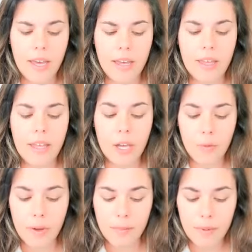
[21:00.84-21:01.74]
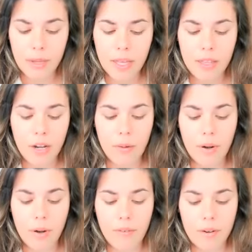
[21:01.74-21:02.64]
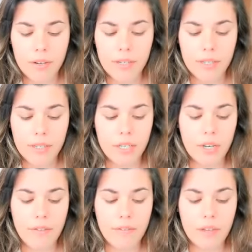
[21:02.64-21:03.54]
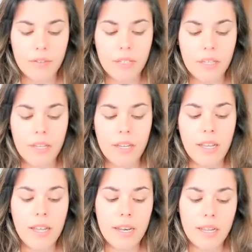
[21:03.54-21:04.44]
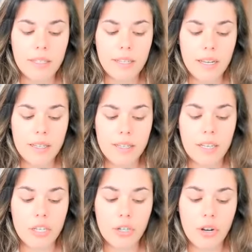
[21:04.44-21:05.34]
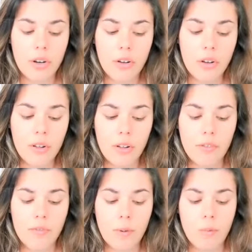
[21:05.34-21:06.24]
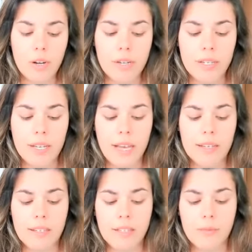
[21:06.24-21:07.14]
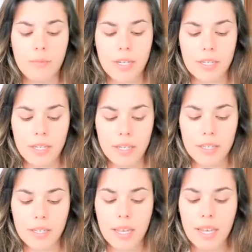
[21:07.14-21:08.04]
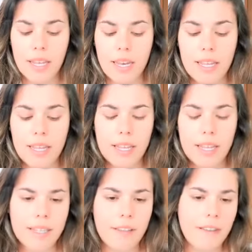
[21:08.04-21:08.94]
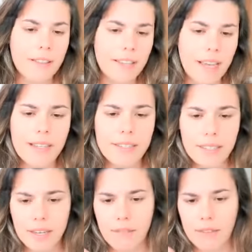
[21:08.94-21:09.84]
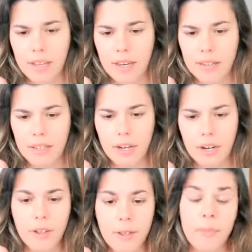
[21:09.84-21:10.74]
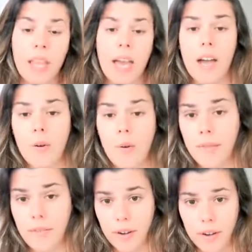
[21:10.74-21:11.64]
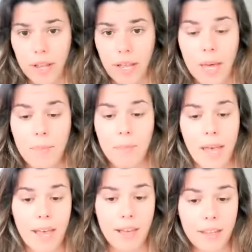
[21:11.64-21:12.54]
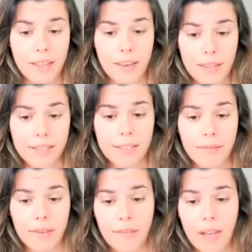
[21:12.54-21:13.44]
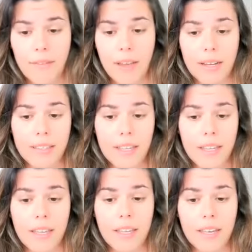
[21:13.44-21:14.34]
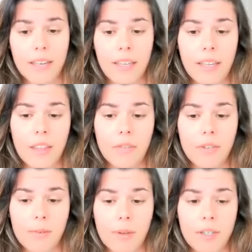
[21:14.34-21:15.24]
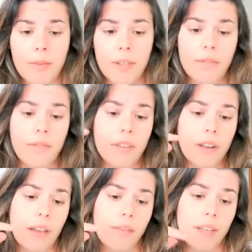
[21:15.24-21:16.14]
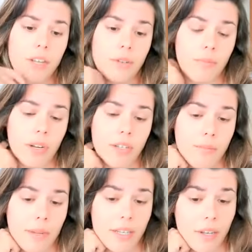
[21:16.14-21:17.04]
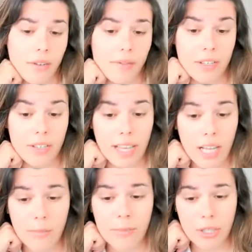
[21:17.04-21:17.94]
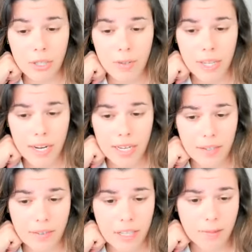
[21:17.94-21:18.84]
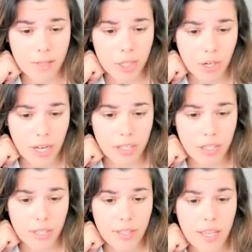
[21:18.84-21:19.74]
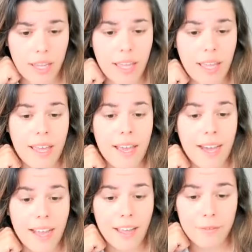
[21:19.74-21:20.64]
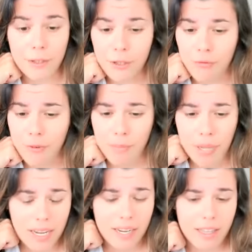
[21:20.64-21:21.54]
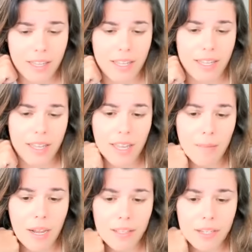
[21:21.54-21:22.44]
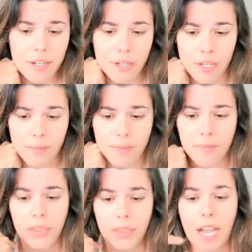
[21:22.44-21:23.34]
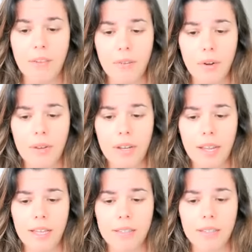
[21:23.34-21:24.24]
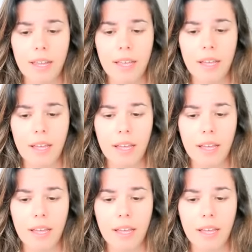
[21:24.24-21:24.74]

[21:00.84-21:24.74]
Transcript: at Equip, the nonprofit organization I founded in 1996, John Hull works as its president, and he is a fantastic navigating leader. However, back in 1975, I had taken the responsibility for the navigation process myself. And to help me do that, I developed a strategy that I have used repeatedly in my leadership. I wrote it as an